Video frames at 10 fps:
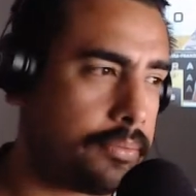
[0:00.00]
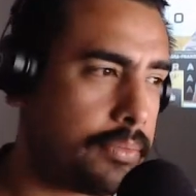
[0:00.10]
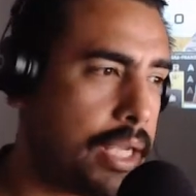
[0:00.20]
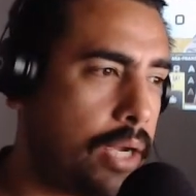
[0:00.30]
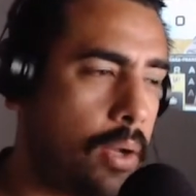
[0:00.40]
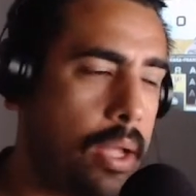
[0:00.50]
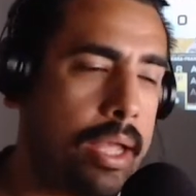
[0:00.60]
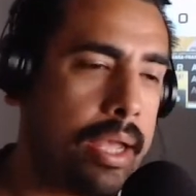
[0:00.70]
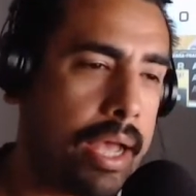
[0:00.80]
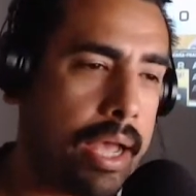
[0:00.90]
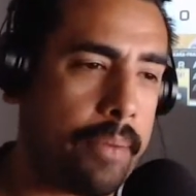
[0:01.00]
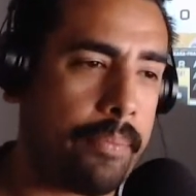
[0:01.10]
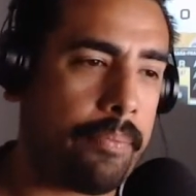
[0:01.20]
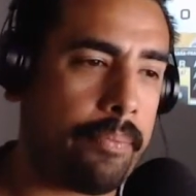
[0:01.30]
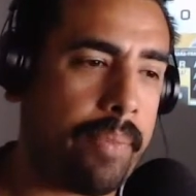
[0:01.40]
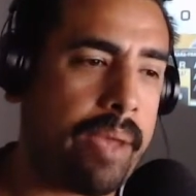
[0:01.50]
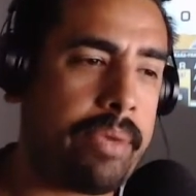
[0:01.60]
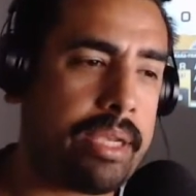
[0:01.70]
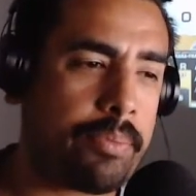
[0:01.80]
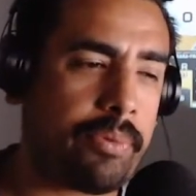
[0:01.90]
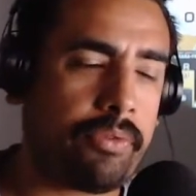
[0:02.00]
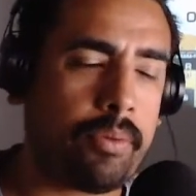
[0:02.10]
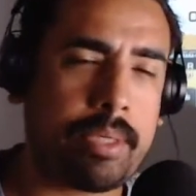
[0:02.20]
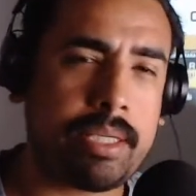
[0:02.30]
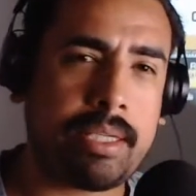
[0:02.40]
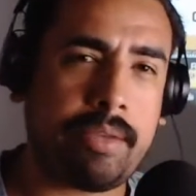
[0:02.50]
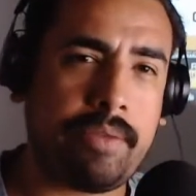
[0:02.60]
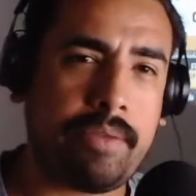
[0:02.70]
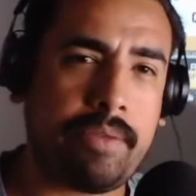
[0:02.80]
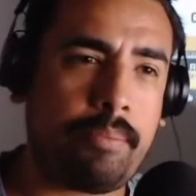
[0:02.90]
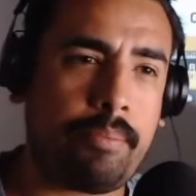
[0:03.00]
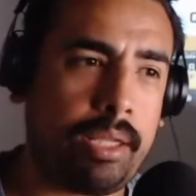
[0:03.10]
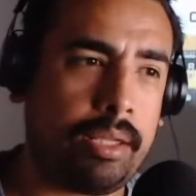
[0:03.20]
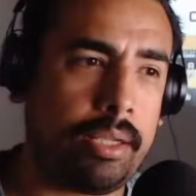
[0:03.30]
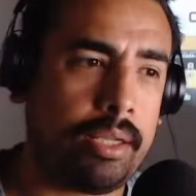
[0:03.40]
Now, maybe his performances have not been